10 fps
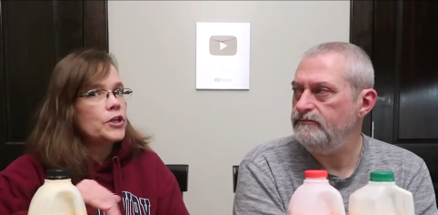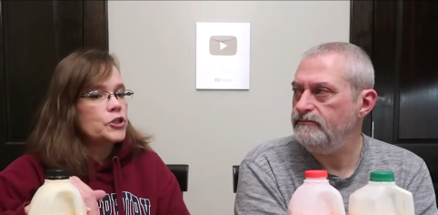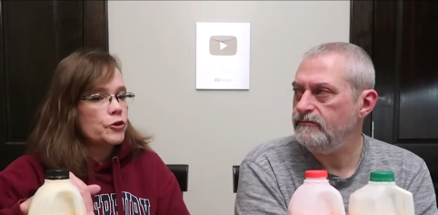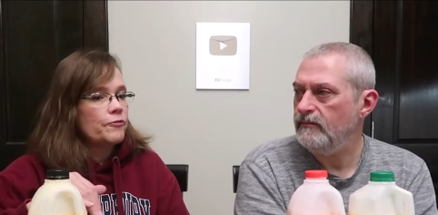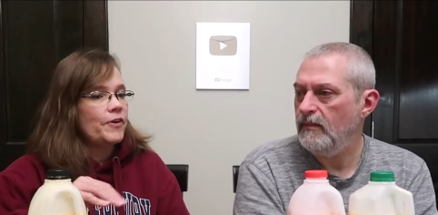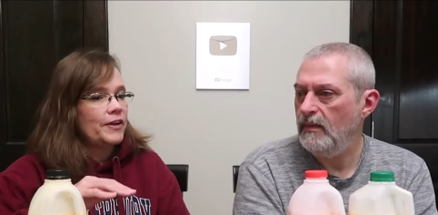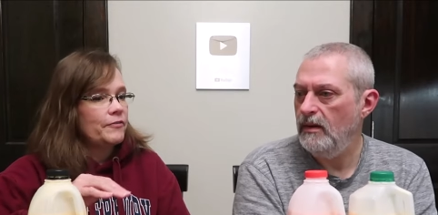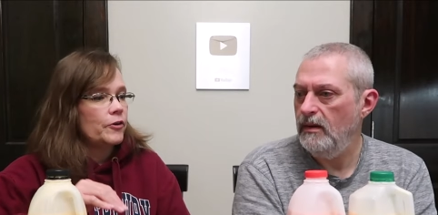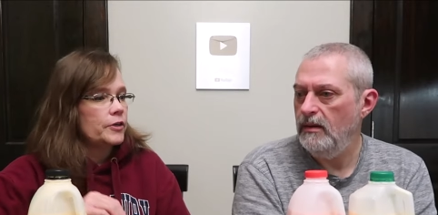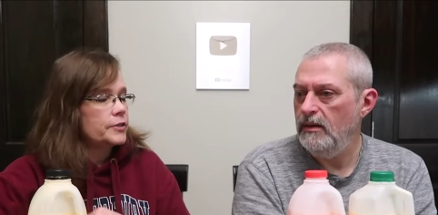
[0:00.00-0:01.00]
Speaker 1: is your
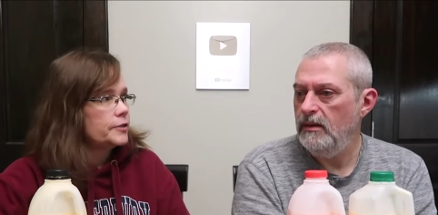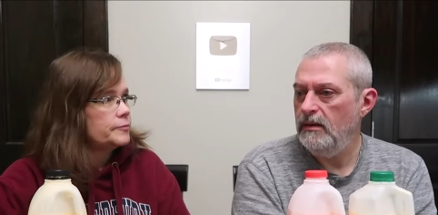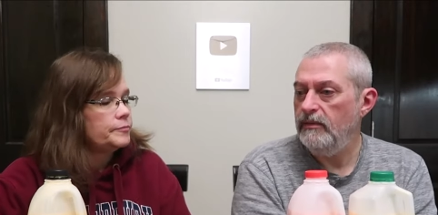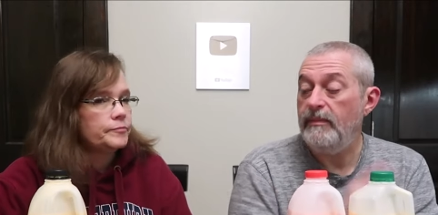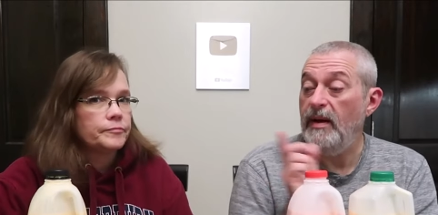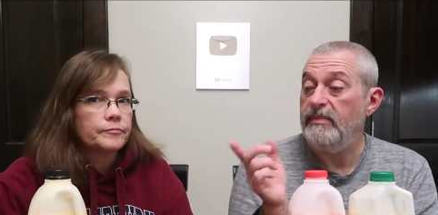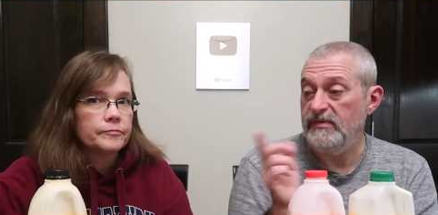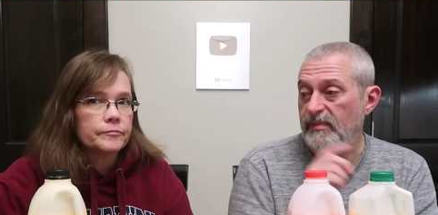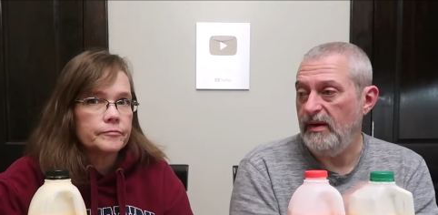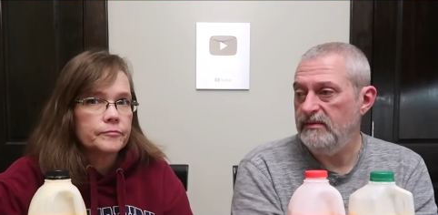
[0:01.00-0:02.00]
favorite?
Speaker 2: The
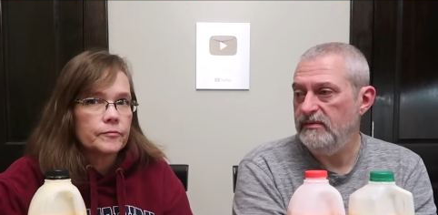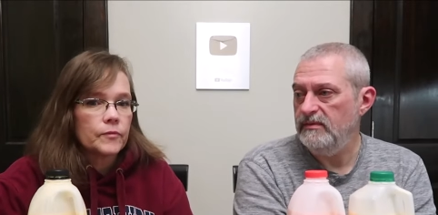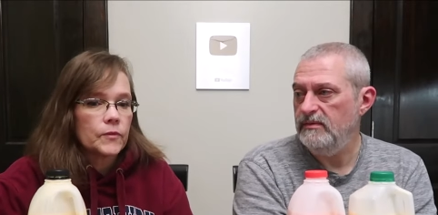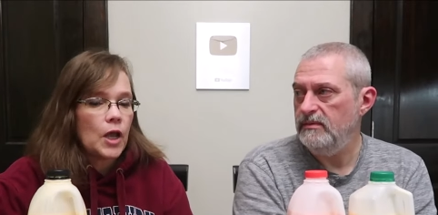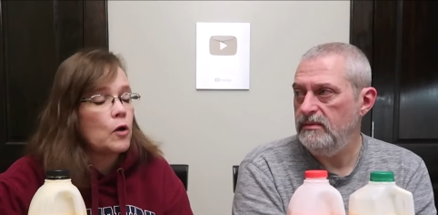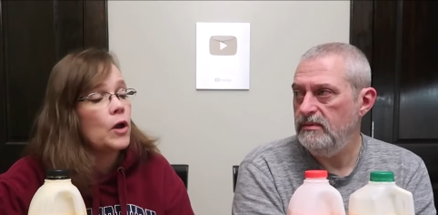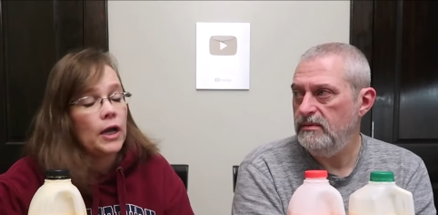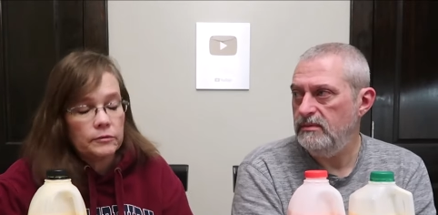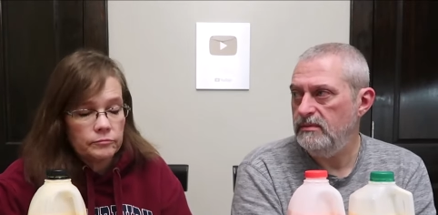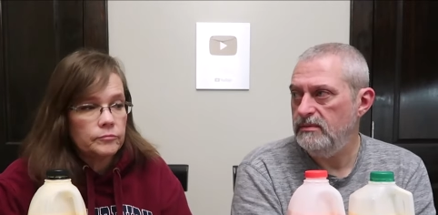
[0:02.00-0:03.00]
pumpkin spice.
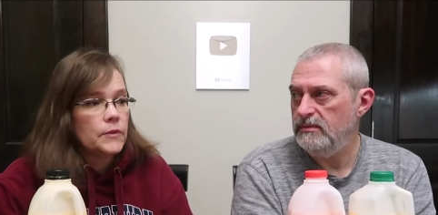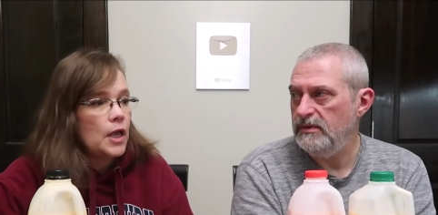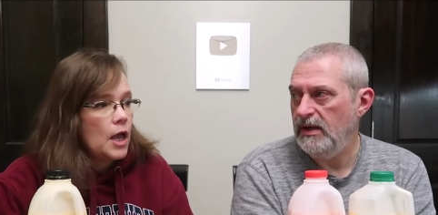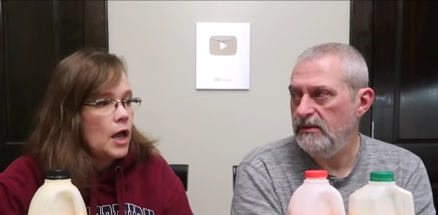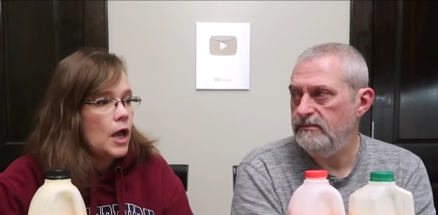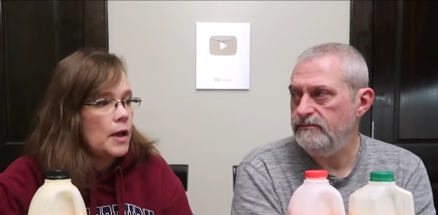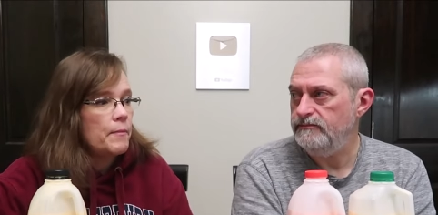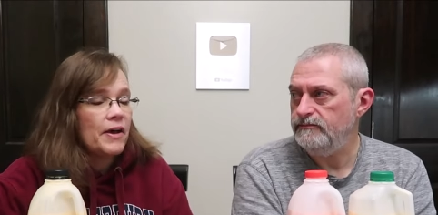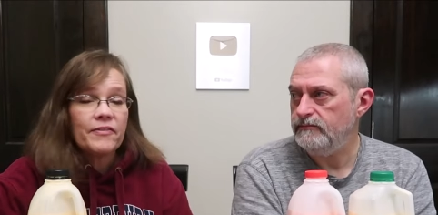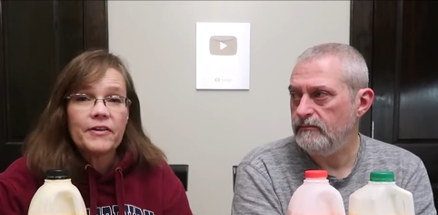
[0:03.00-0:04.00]
Okay. Yeah.
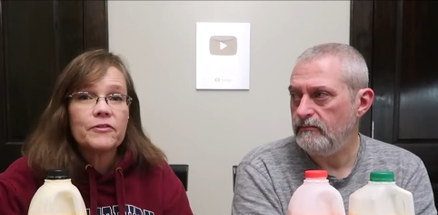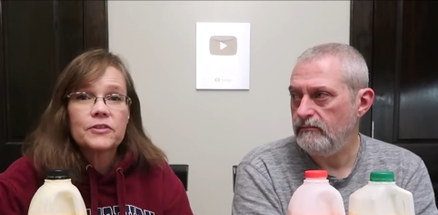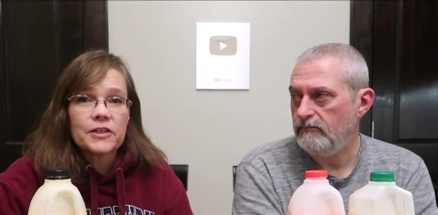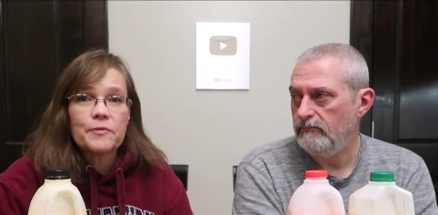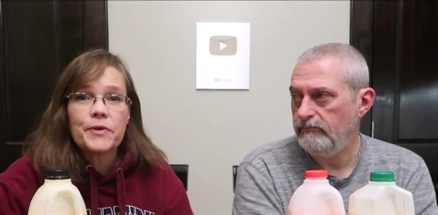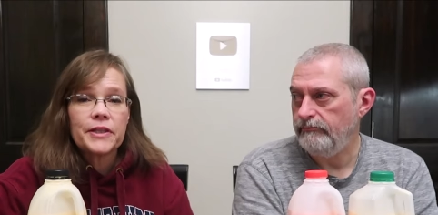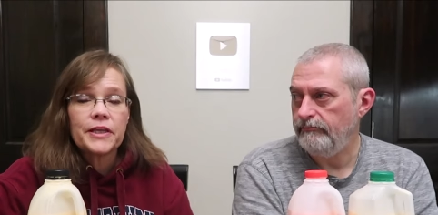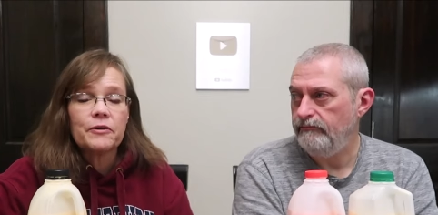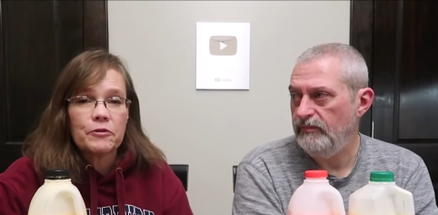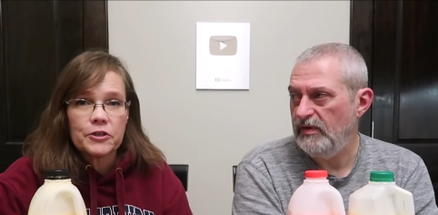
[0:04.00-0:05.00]
Speaker 1: Uh, my favorite's going to be
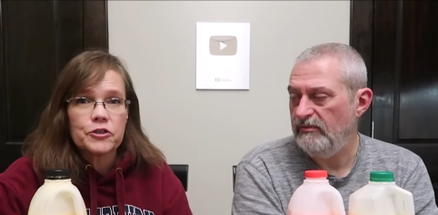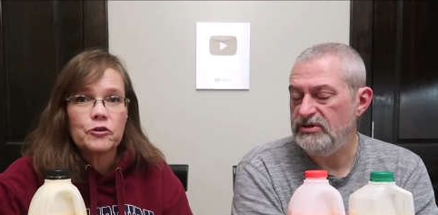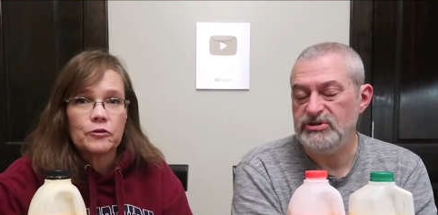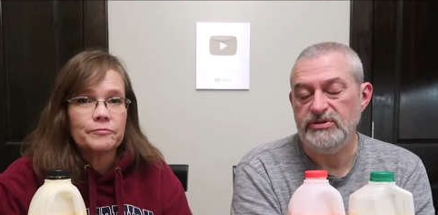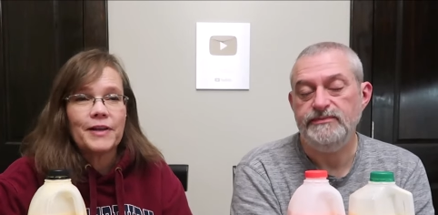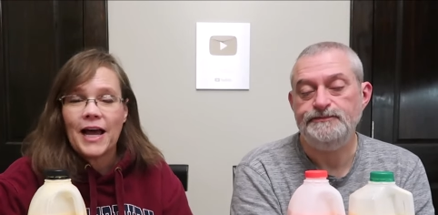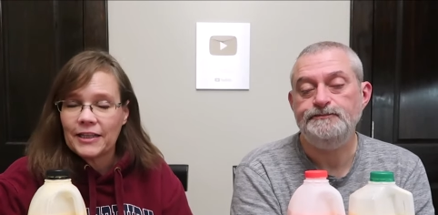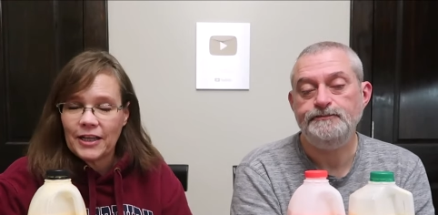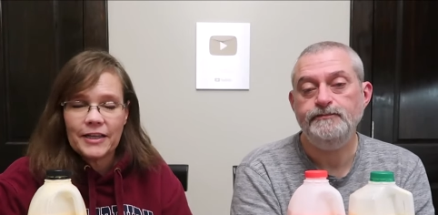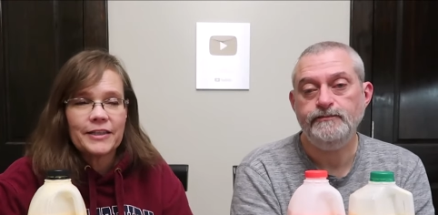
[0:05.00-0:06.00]
the original. the original.
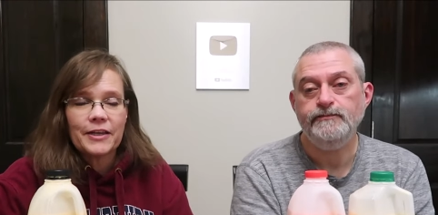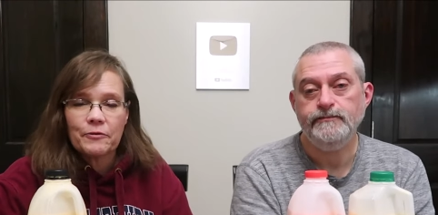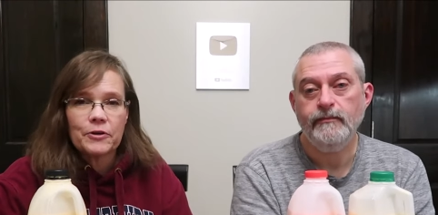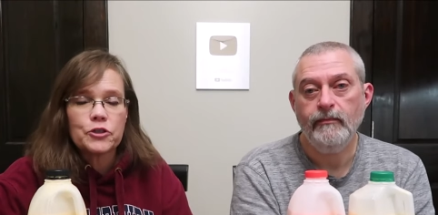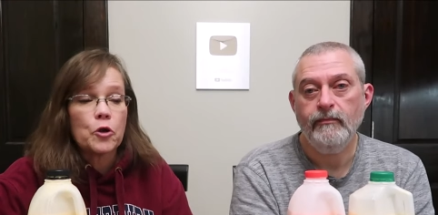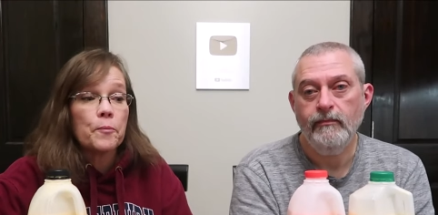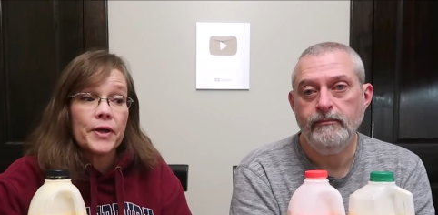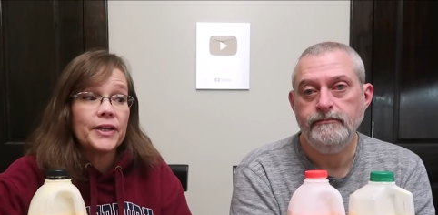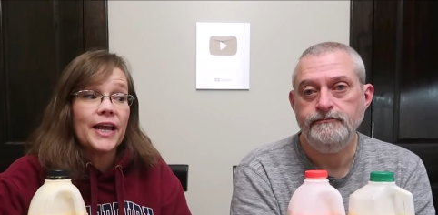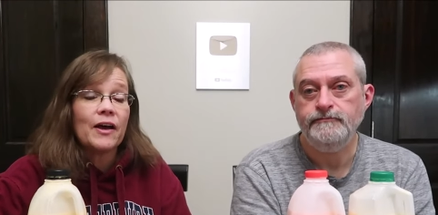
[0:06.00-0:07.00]
I like the original.
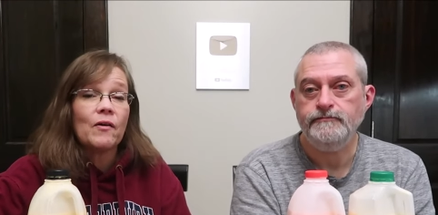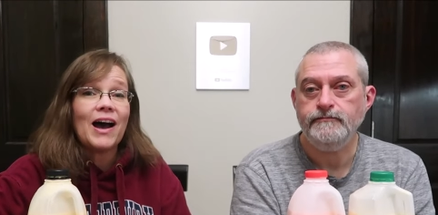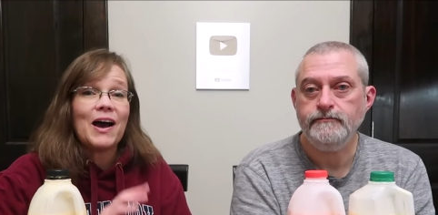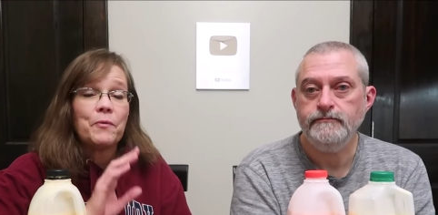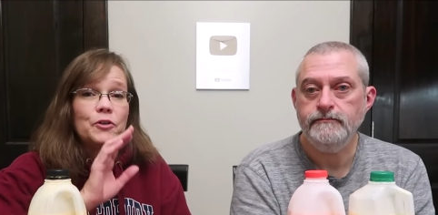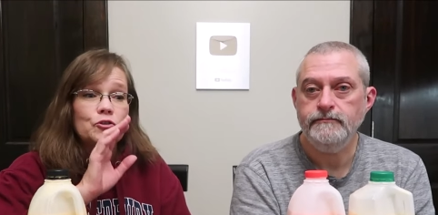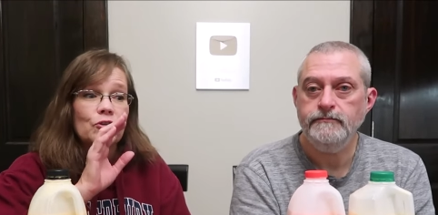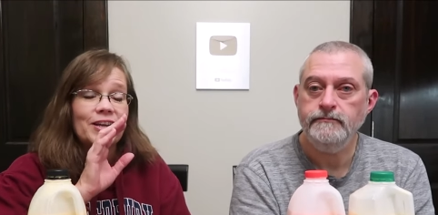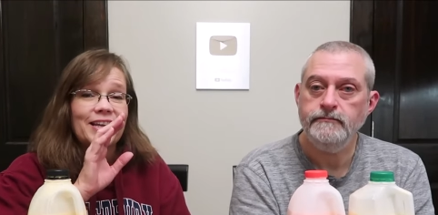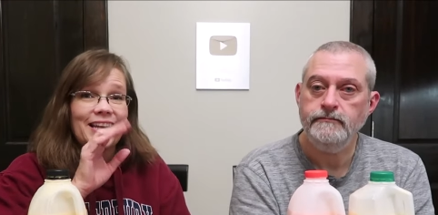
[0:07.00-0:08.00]
But now I would
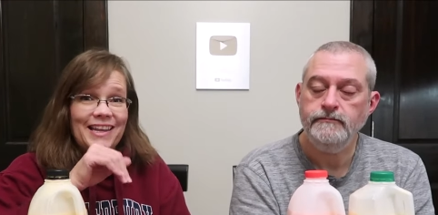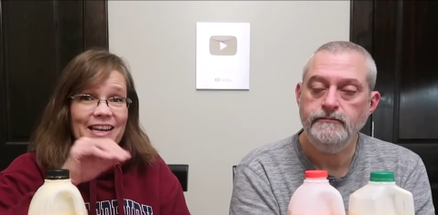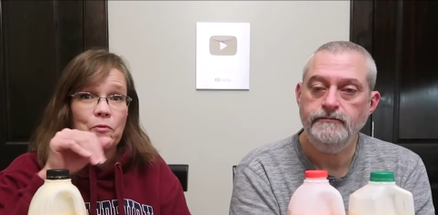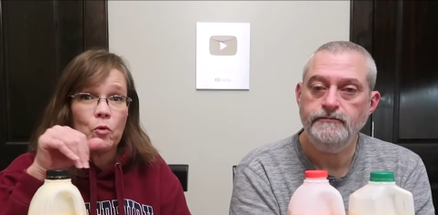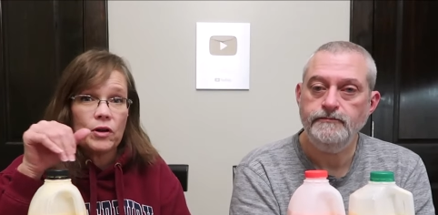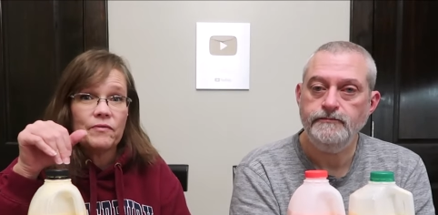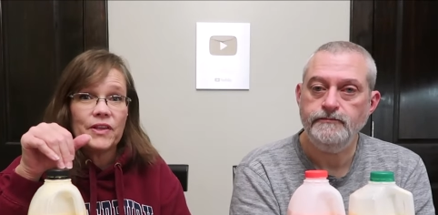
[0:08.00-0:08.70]
drink any one of